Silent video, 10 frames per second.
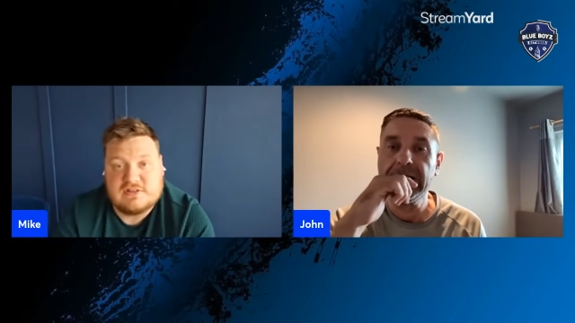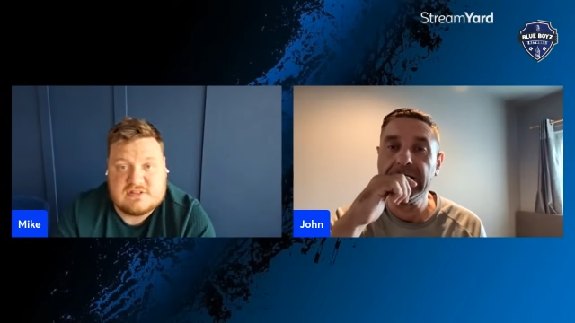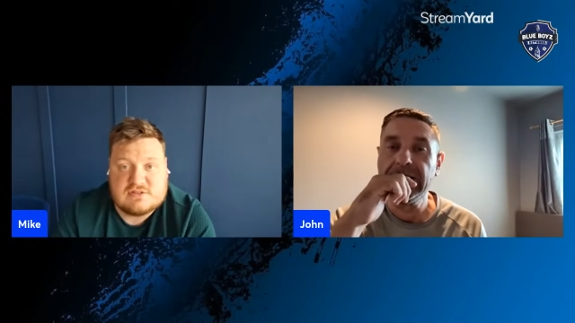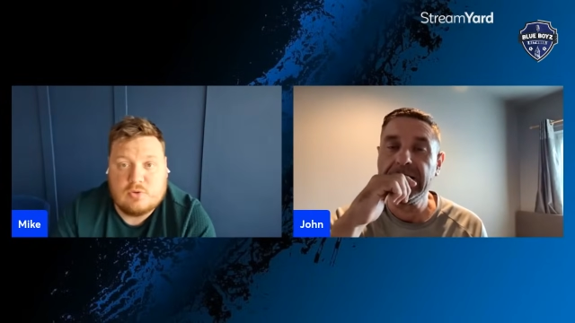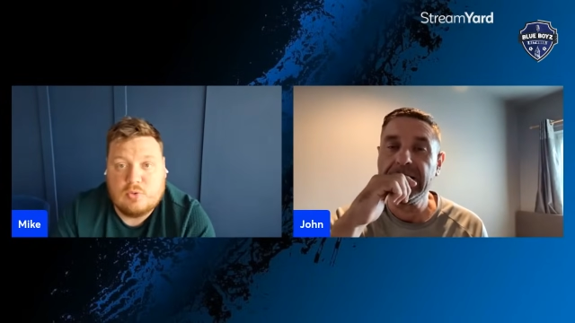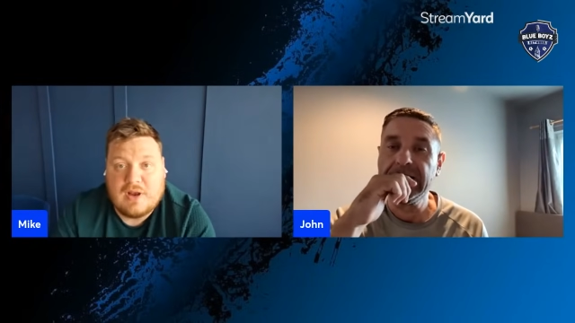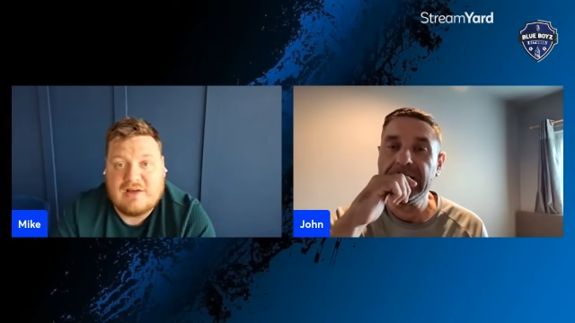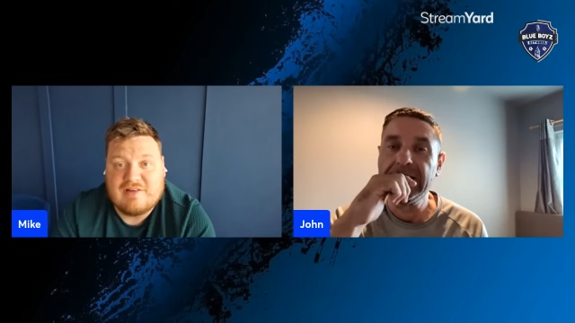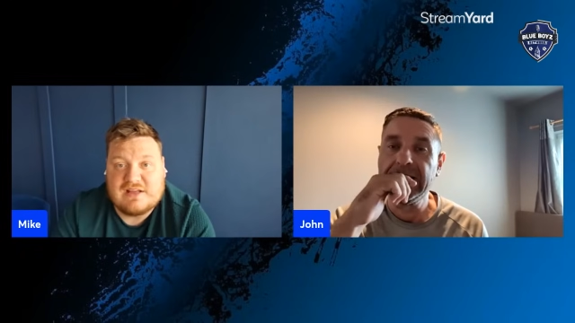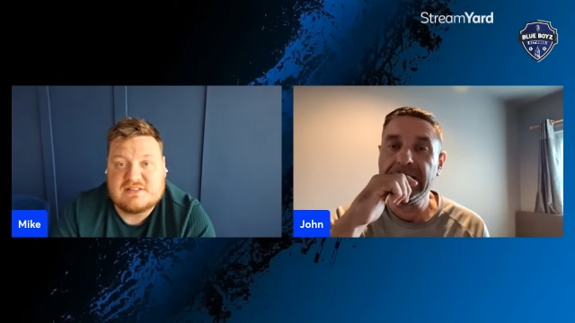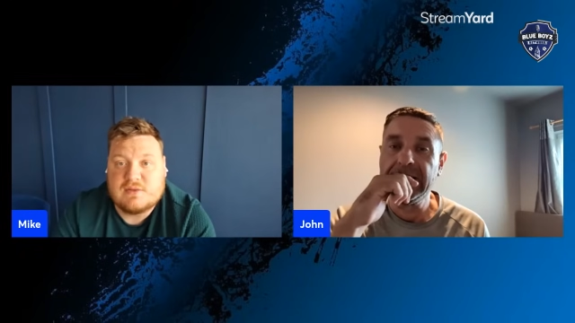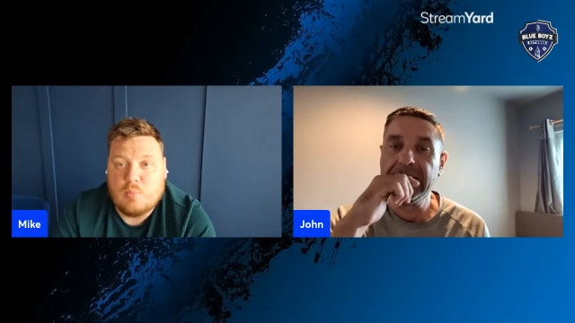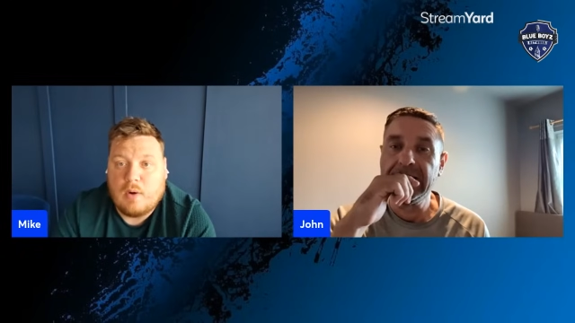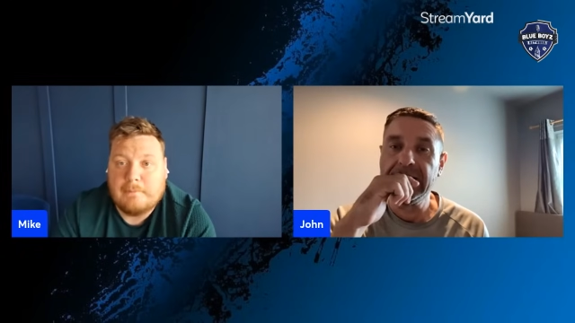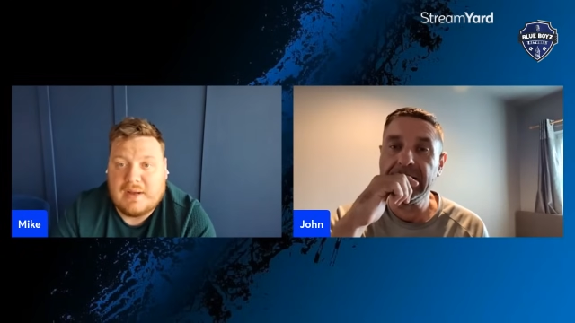Speaker 1: is all our eggs in
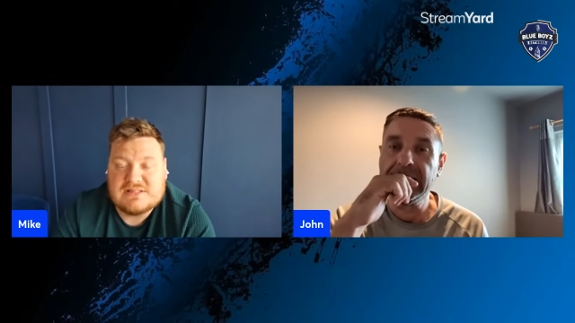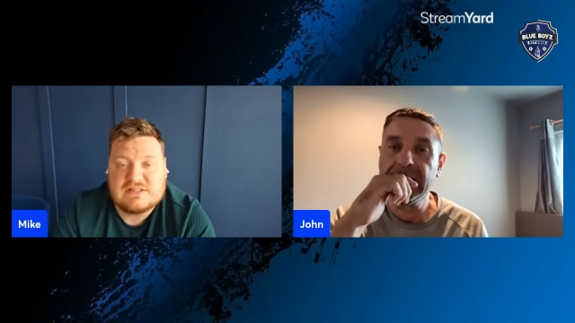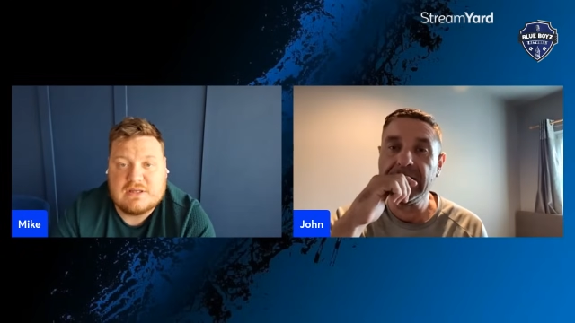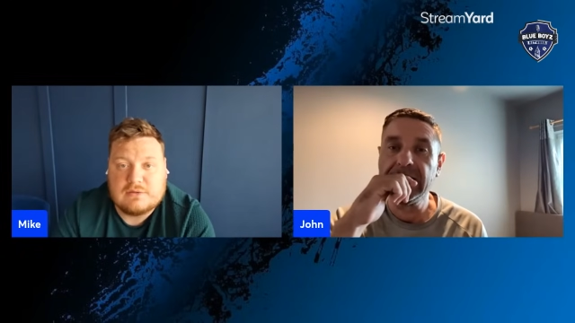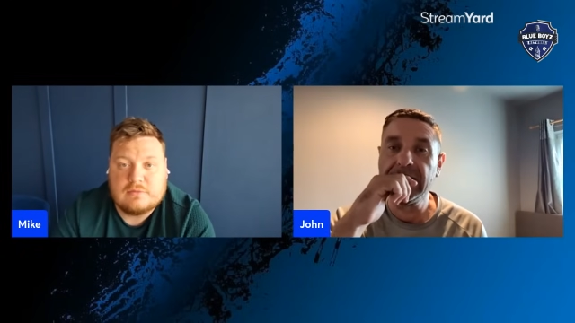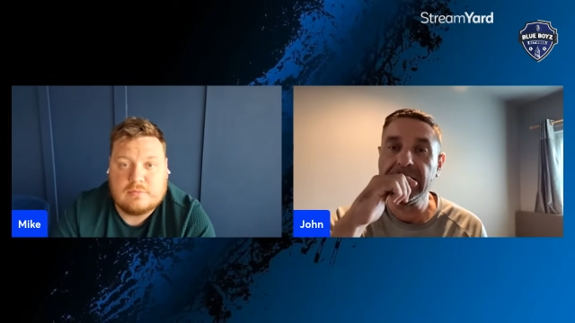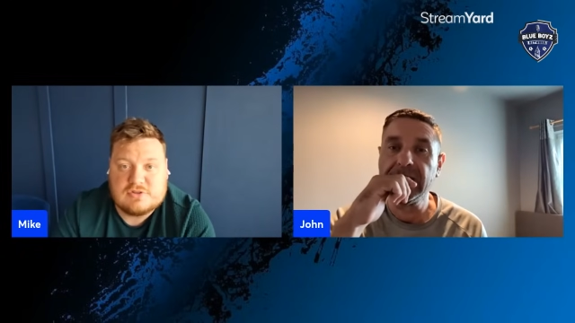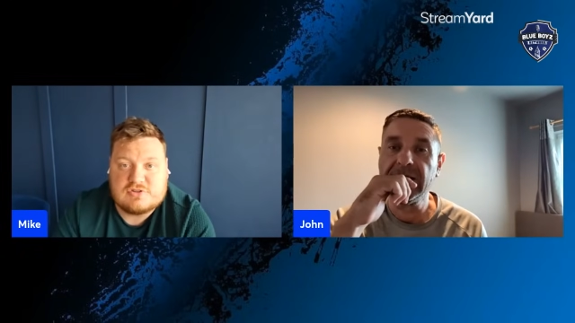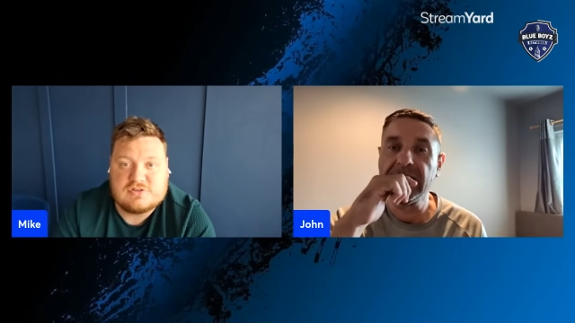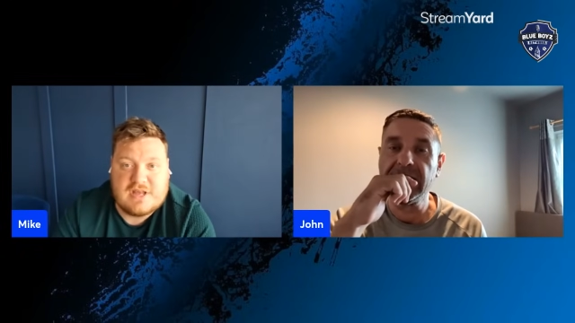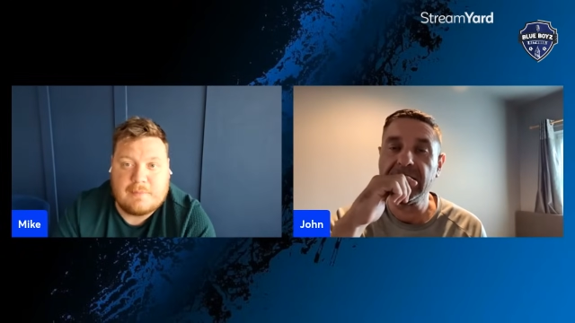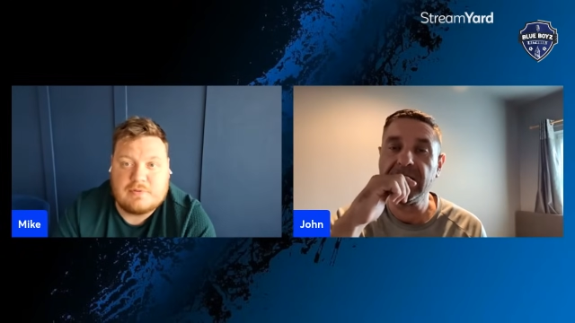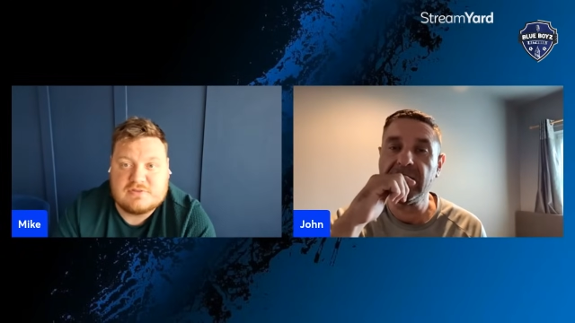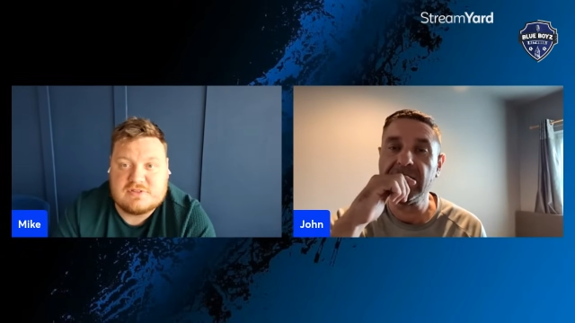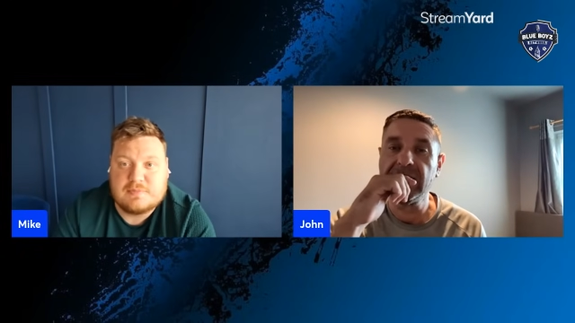one basket, which just
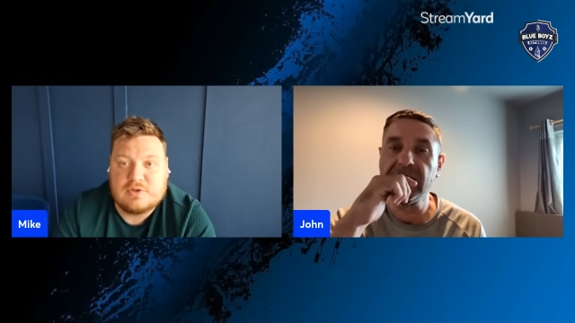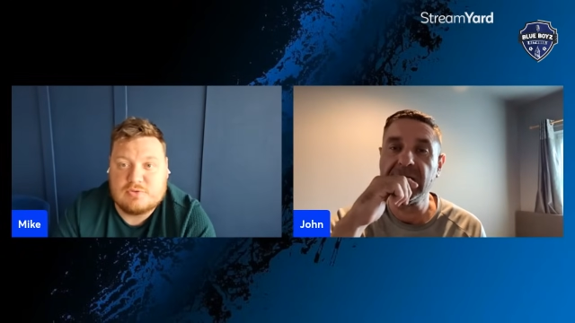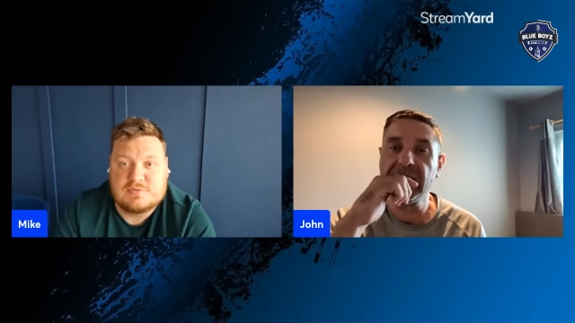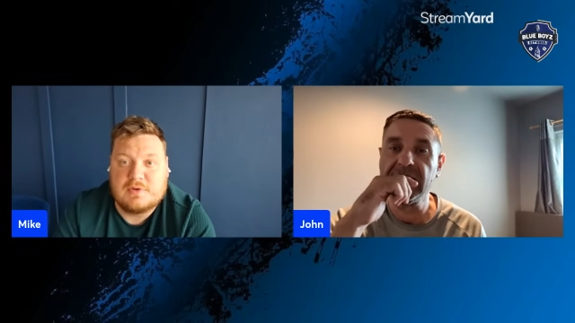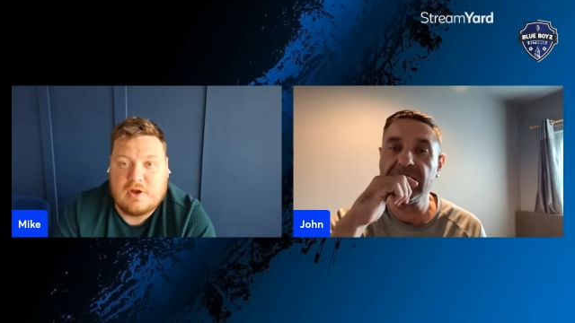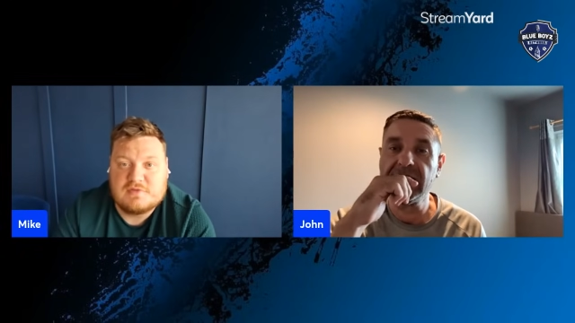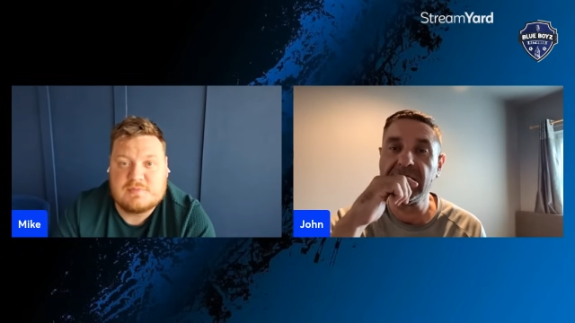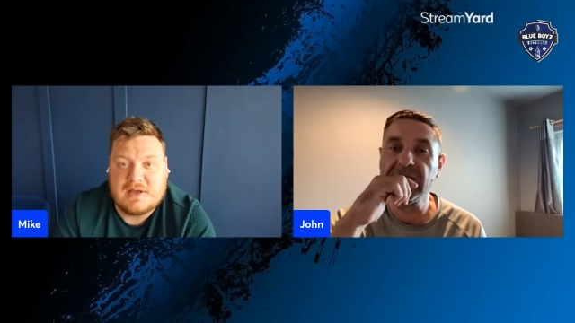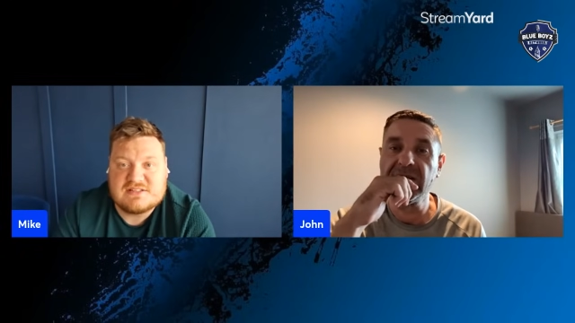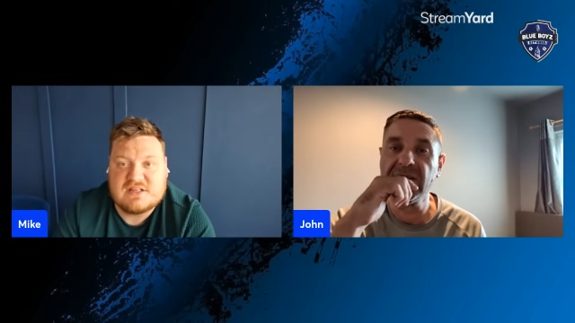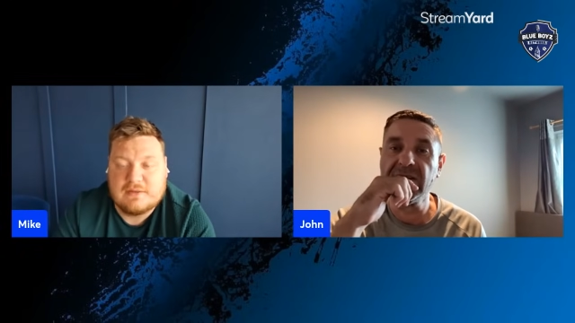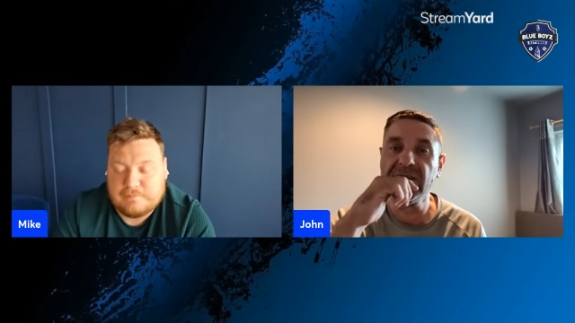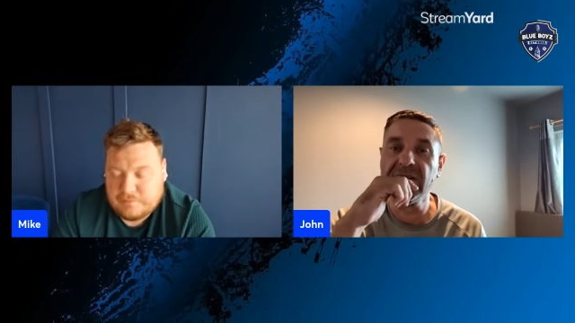happened to be Usmanov's basket.